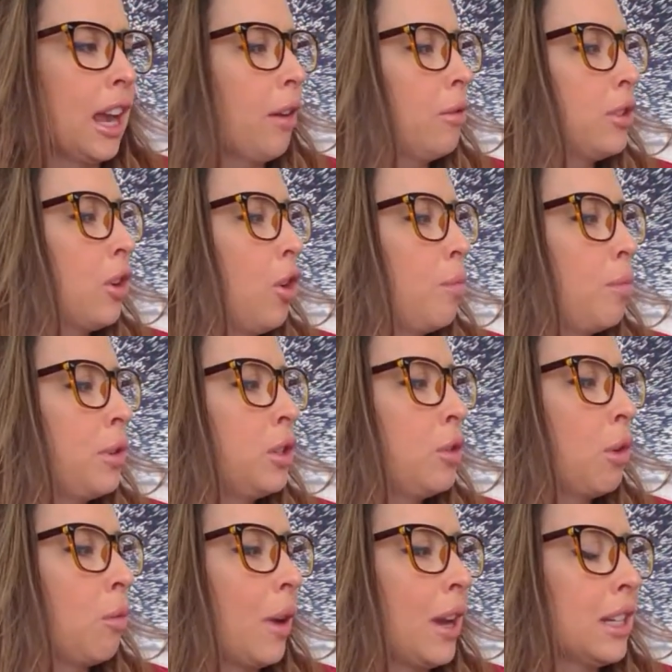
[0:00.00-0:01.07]
I was hoping you
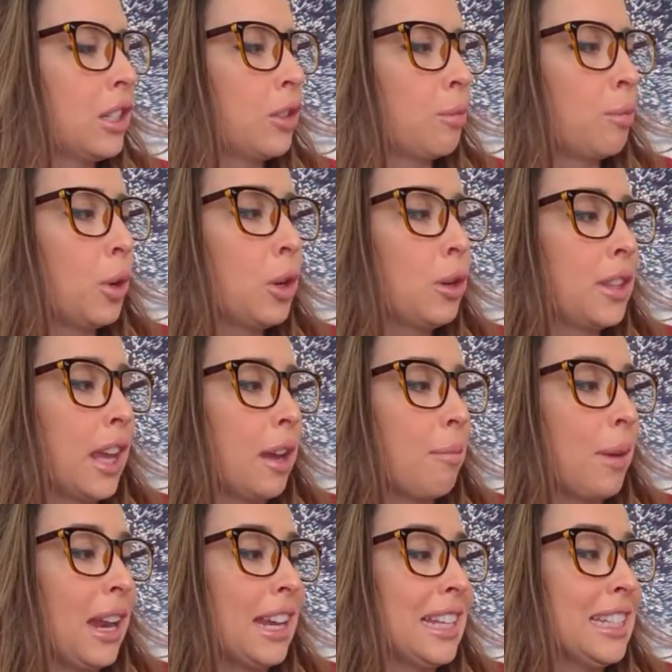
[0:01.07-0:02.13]
were wait till a birthday,
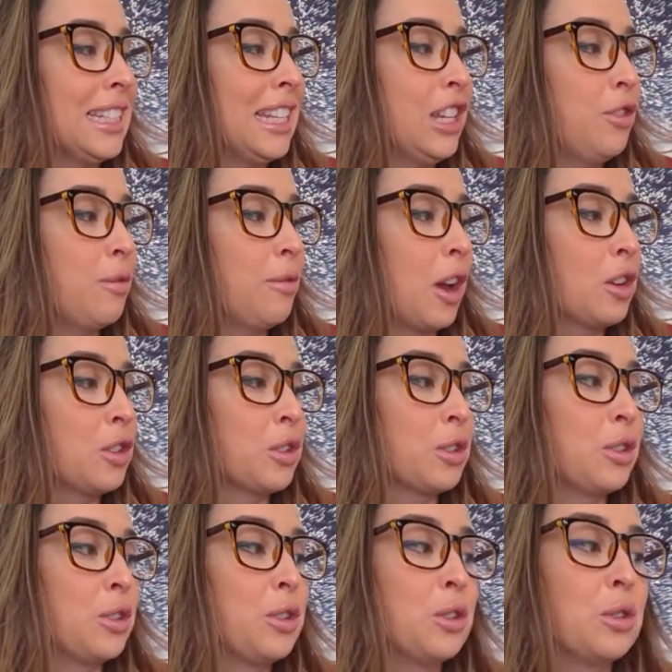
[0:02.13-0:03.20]
but I can see you found your
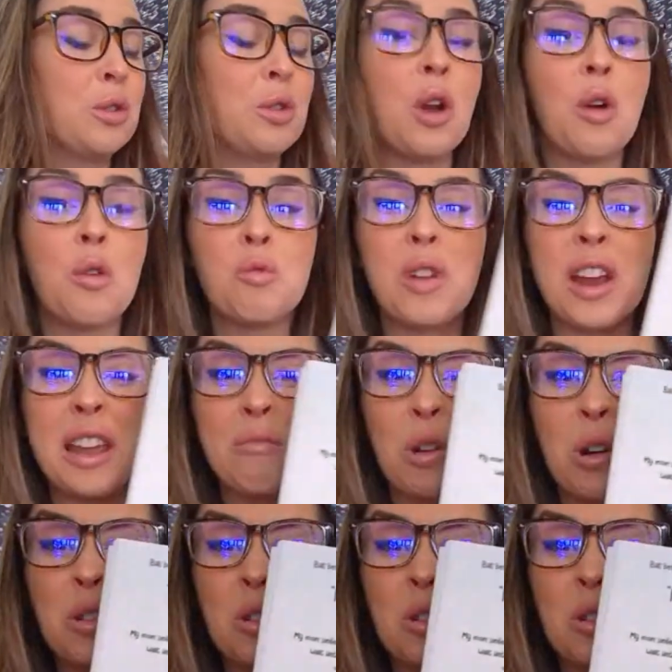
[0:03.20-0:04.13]
new rainbow